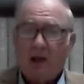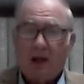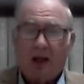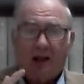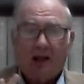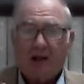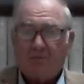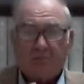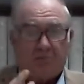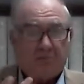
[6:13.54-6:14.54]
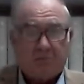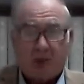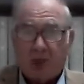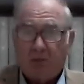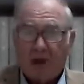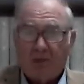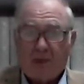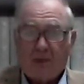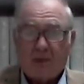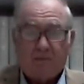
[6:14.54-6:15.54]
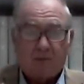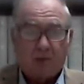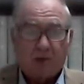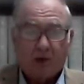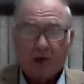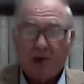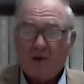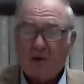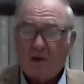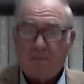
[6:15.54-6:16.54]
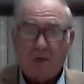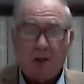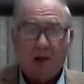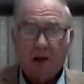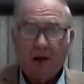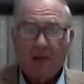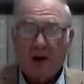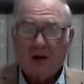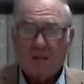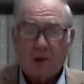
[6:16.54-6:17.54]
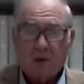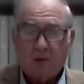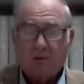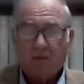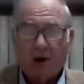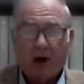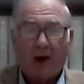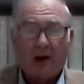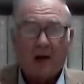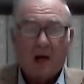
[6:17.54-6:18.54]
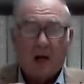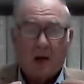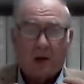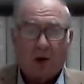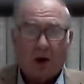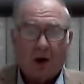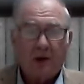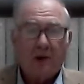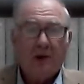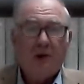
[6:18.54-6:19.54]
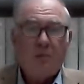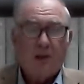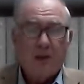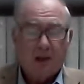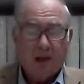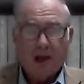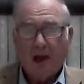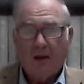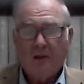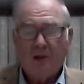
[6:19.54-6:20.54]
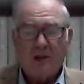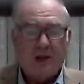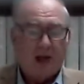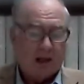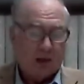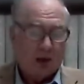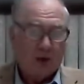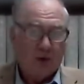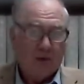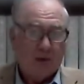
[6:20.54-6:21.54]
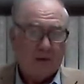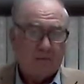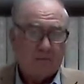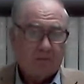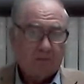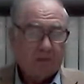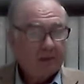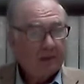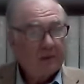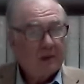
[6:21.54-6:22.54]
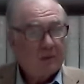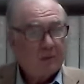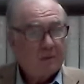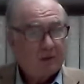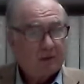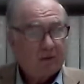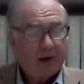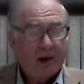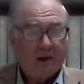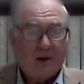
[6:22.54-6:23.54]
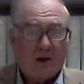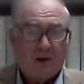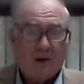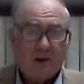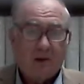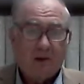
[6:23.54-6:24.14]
And these people were just immediately, by a miracle of God, caused to speak in a language they hadn't learned. Reverse of Pentecost.